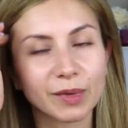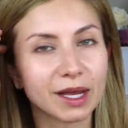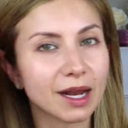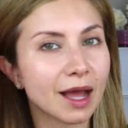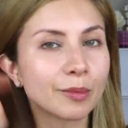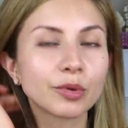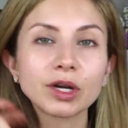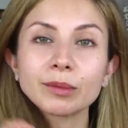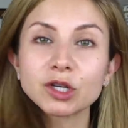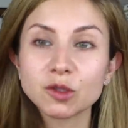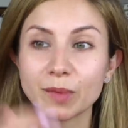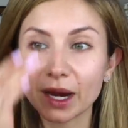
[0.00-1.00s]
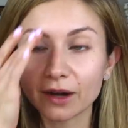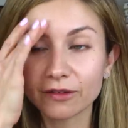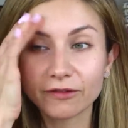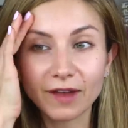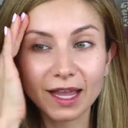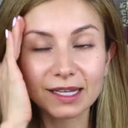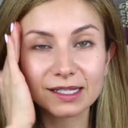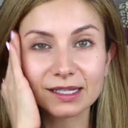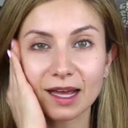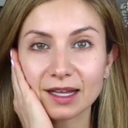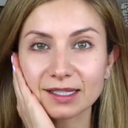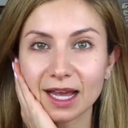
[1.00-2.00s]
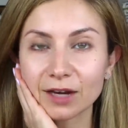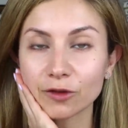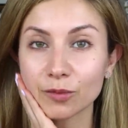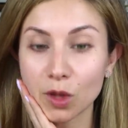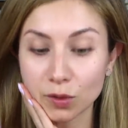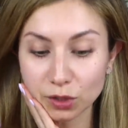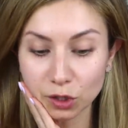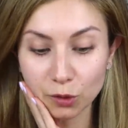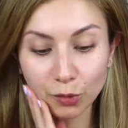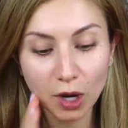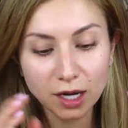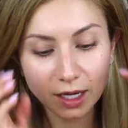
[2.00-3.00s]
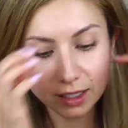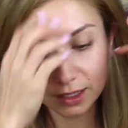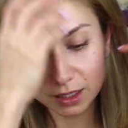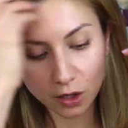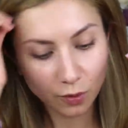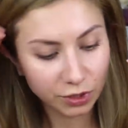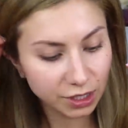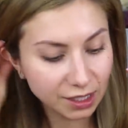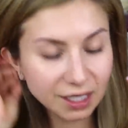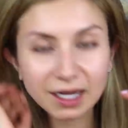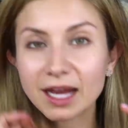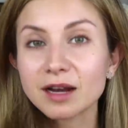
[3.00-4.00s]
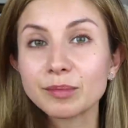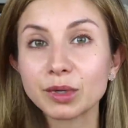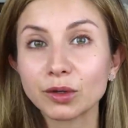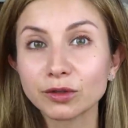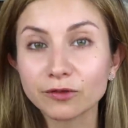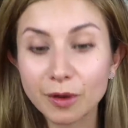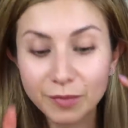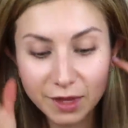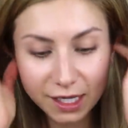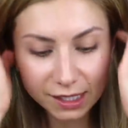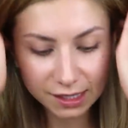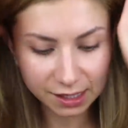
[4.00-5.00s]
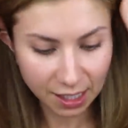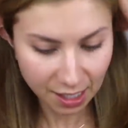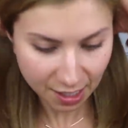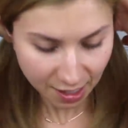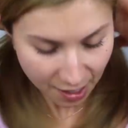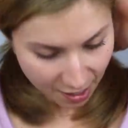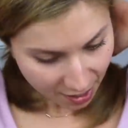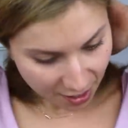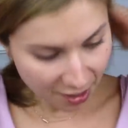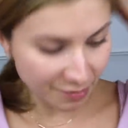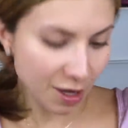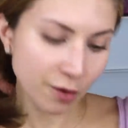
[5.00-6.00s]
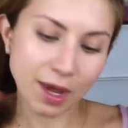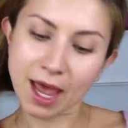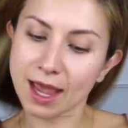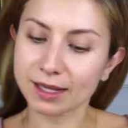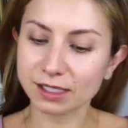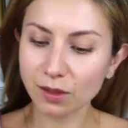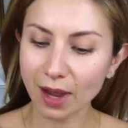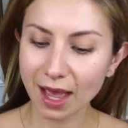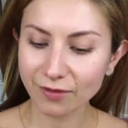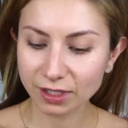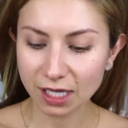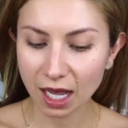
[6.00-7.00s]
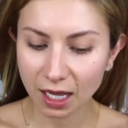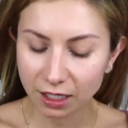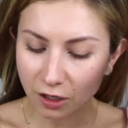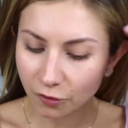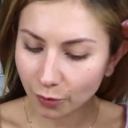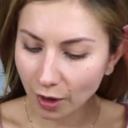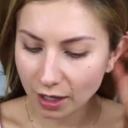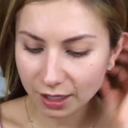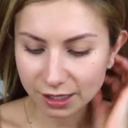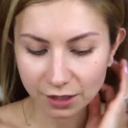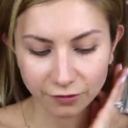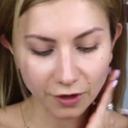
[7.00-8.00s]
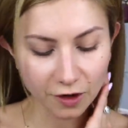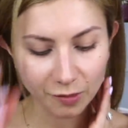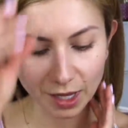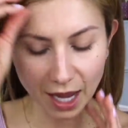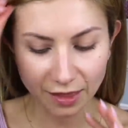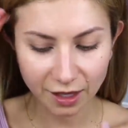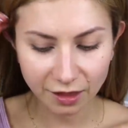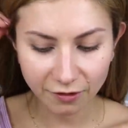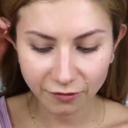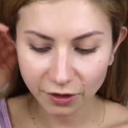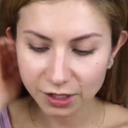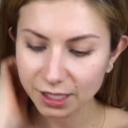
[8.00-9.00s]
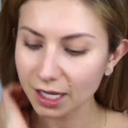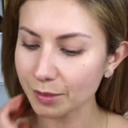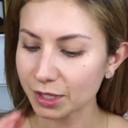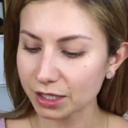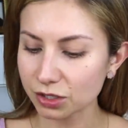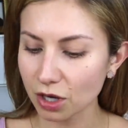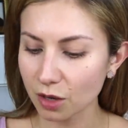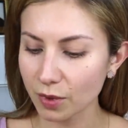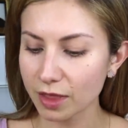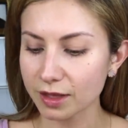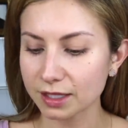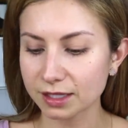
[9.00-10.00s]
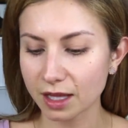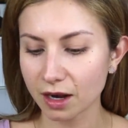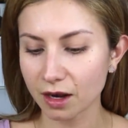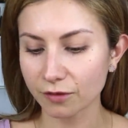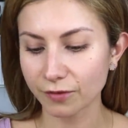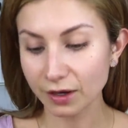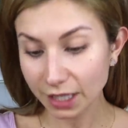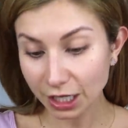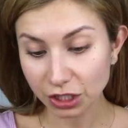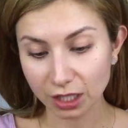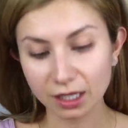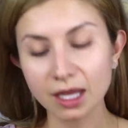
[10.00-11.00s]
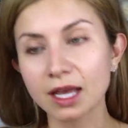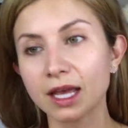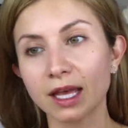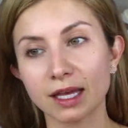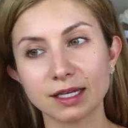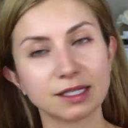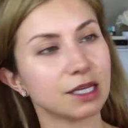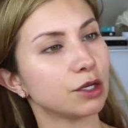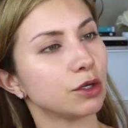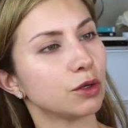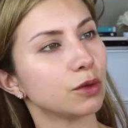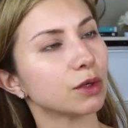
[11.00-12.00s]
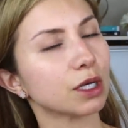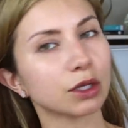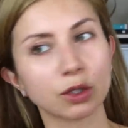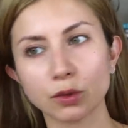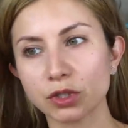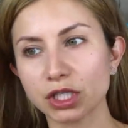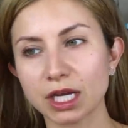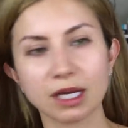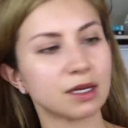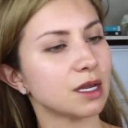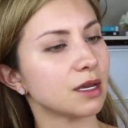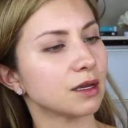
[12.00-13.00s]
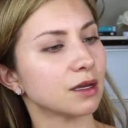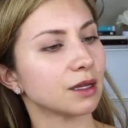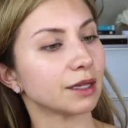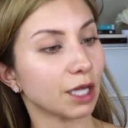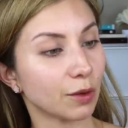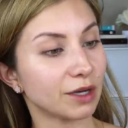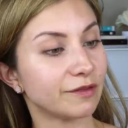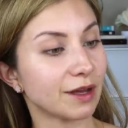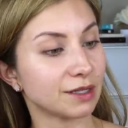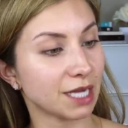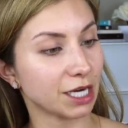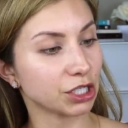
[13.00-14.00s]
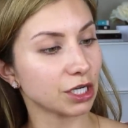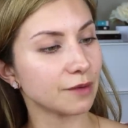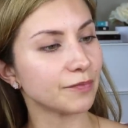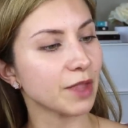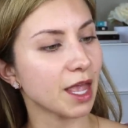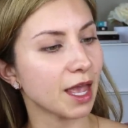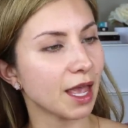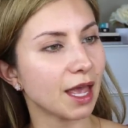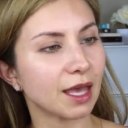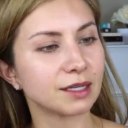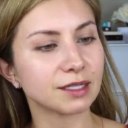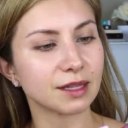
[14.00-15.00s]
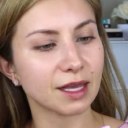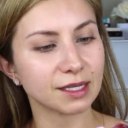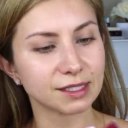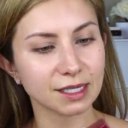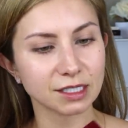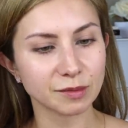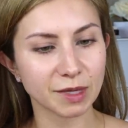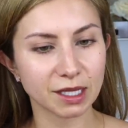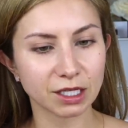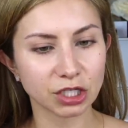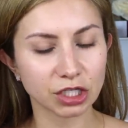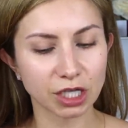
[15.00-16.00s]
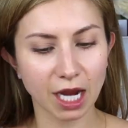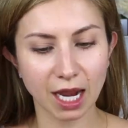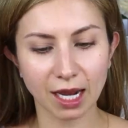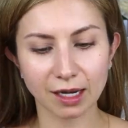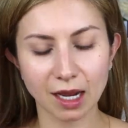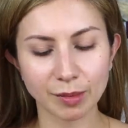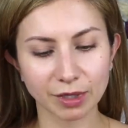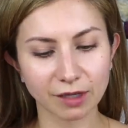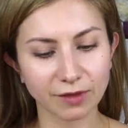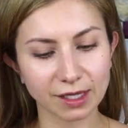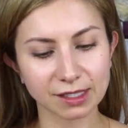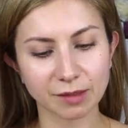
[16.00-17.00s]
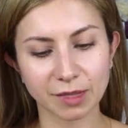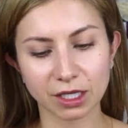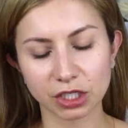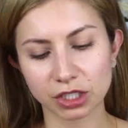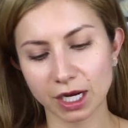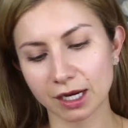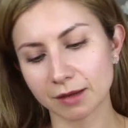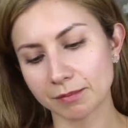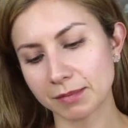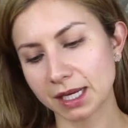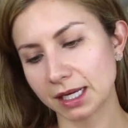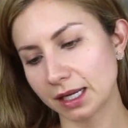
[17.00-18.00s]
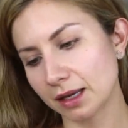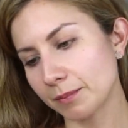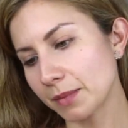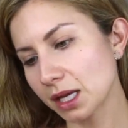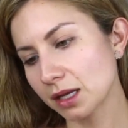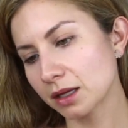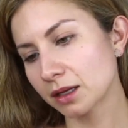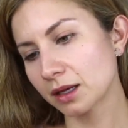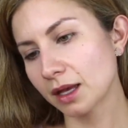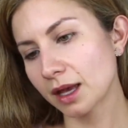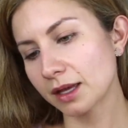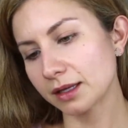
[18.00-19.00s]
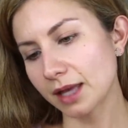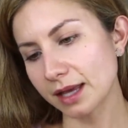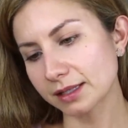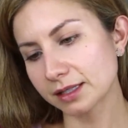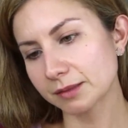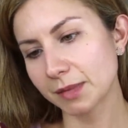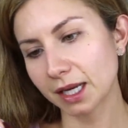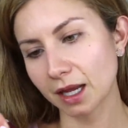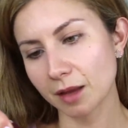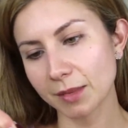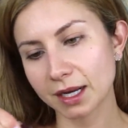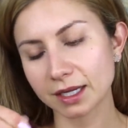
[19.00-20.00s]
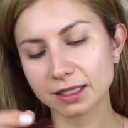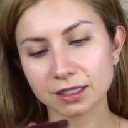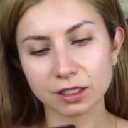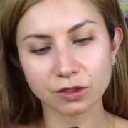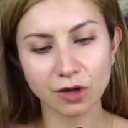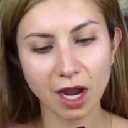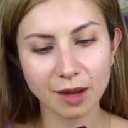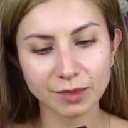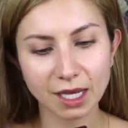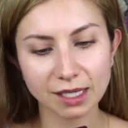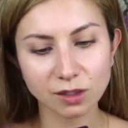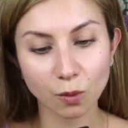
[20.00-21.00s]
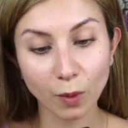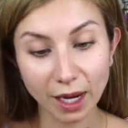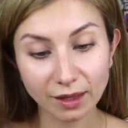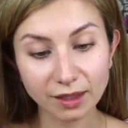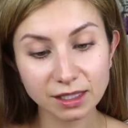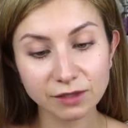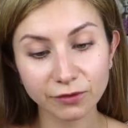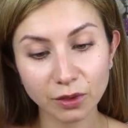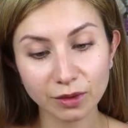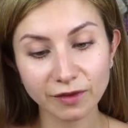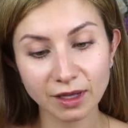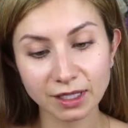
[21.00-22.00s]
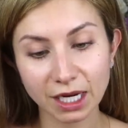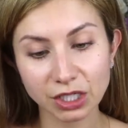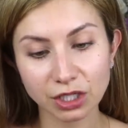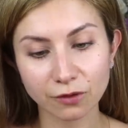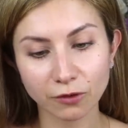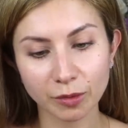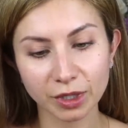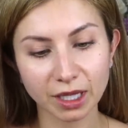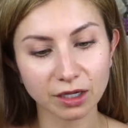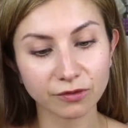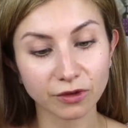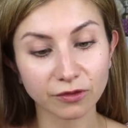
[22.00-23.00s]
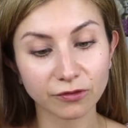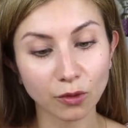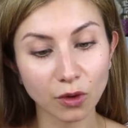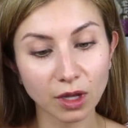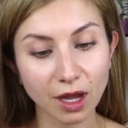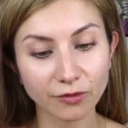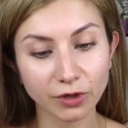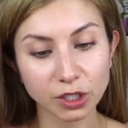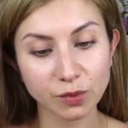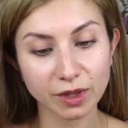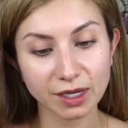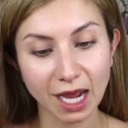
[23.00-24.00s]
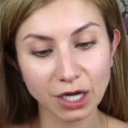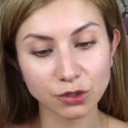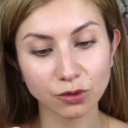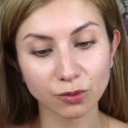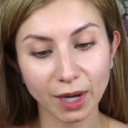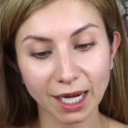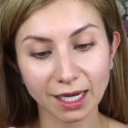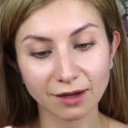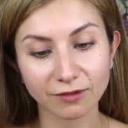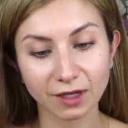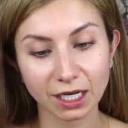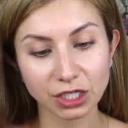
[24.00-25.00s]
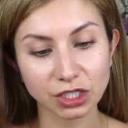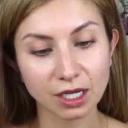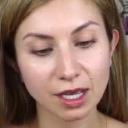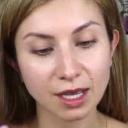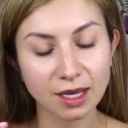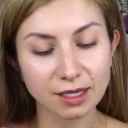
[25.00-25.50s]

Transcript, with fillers: but I'm pretty much bare faced aside from those two products. So we're just gonna kind of build from this. Um, okay, so I have a ton of products in front of me. I think the first thing I'm gonna start with is their foundation. It is the Nude Illusion Liquid Foundation, and they sent me the shade, I believe they sent me the shade Medium. Yes, medium. And it's described as a weightless fluid foundation formulated for full coverage with natural radiant finish.